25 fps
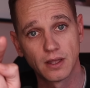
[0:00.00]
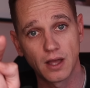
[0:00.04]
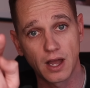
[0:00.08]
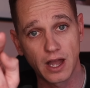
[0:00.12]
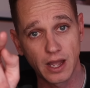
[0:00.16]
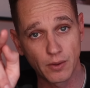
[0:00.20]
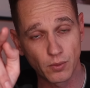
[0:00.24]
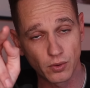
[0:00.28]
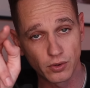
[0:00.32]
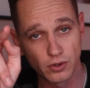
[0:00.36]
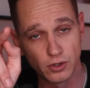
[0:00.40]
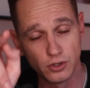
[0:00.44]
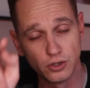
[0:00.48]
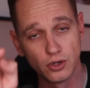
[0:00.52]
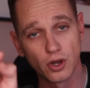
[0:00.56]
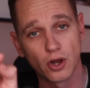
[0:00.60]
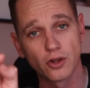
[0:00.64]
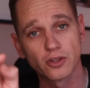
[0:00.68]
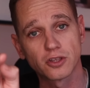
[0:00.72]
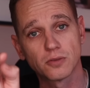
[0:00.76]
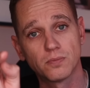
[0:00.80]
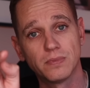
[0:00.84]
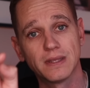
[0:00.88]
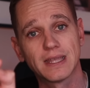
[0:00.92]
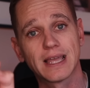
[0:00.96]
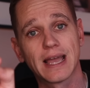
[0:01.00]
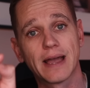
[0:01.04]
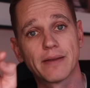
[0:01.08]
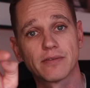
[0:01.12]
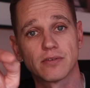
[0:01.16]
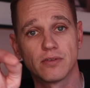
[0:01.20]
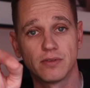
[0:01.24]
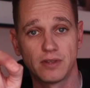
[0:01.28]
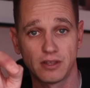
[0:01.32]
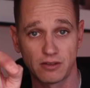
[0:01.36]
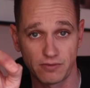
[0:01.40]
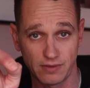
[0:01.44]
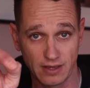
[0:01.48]
I will not be kept
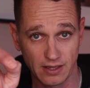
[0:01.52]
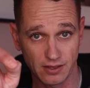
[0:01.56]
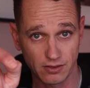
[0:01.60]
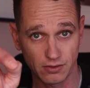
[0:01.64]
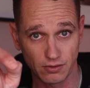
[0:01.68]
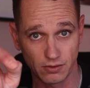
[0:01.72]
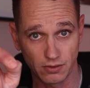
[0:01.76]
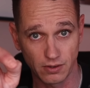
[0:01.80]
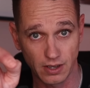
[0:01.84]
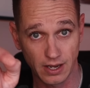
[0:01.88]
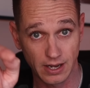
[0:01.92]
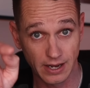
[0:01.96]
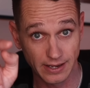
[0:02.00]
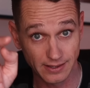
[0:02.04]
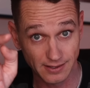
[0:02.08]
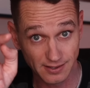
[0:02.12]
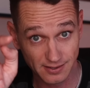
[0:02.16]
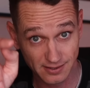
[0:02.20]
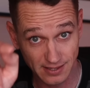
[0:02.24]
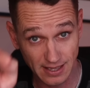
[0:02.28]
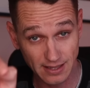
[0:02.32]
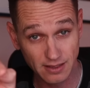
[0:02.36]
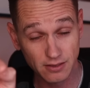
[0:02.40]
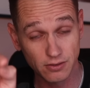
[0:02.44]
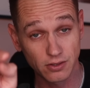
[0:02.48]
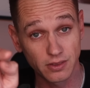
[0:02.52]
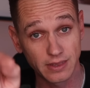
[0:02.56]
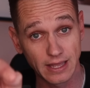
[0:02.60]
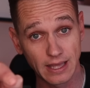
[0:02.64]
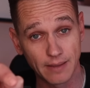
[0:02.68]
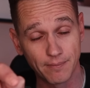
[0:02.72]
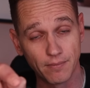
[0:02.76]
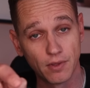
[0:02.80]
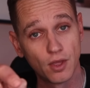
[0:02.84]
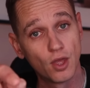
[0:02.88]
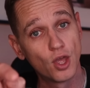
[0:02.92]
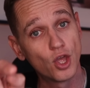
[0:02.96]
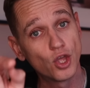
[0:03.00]
on this vessel. And I said to
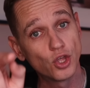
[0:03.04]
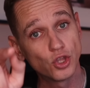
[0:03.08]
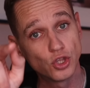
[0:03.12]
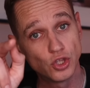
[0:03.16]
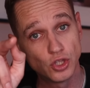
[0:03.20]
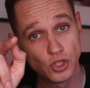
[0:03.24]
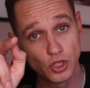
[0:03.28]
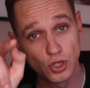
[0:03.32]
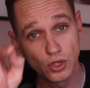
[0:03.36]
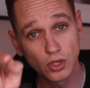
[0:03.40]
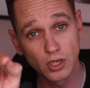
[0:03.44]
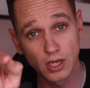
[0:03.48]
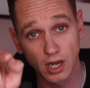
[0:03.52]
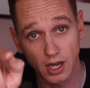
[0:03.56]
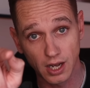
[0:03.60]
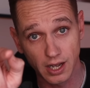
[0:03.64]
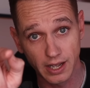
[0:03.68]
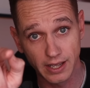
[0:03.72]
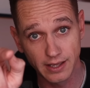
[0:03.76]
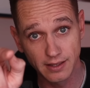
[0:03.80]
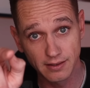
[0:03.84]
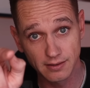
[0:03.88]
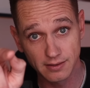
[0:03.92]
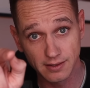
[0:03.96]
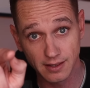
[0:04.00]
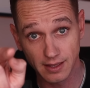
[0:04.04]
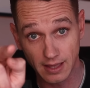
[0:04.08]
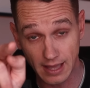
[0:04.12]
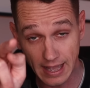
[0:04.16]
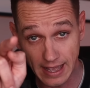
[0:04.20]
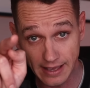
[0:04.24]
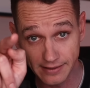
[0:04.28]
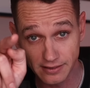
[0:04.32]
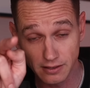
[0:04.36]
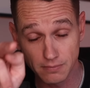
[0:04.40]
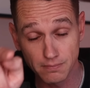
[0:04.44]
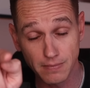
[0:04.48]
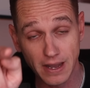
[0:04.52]
them, you guys,
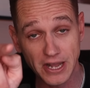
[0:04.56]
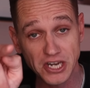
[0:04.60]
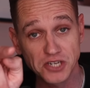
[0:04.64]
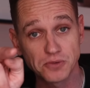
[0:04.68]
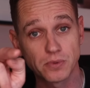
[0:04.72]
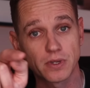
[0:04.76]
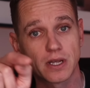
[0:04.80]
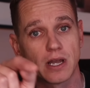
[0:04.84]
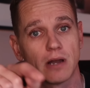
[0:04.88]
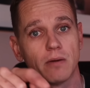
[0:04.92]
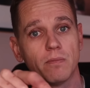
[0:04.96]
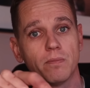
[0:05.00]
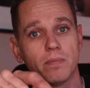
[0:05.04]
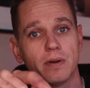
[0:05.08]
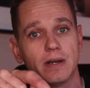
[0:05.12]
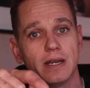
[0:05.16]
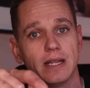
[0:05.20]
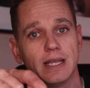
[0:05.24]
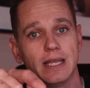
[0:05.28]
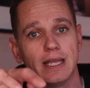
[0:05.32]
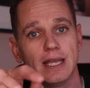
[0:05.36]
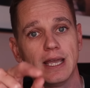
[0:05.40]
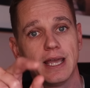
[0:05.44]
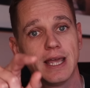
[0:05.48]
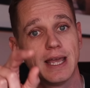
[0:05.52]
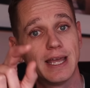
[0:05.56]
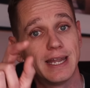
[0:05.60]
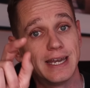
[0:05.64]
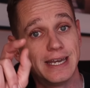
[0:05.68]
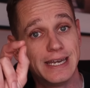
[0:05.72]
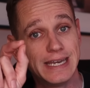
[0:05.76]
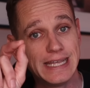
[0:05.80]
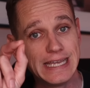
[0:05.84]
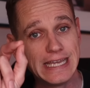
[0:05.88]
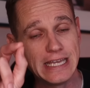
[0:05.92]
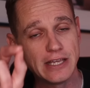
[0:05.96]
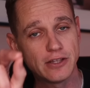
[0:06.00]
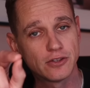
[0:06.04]
as a management company,
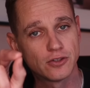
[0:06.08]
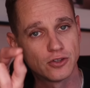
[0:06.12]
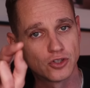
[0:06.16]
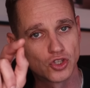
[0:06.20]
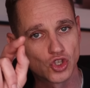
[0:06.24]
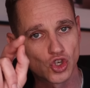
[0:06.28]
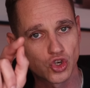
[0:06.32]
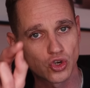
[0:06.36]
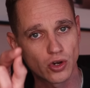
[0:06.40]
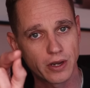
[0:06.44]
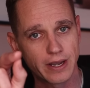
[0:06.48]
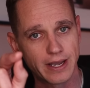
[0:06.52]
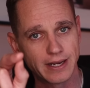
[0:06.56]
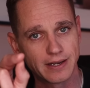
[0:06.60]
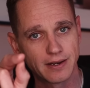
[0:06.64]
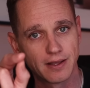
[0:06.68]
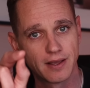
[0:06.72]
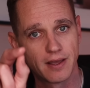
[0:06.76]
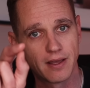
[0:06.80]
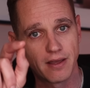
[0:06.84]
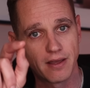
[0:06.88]
need to tread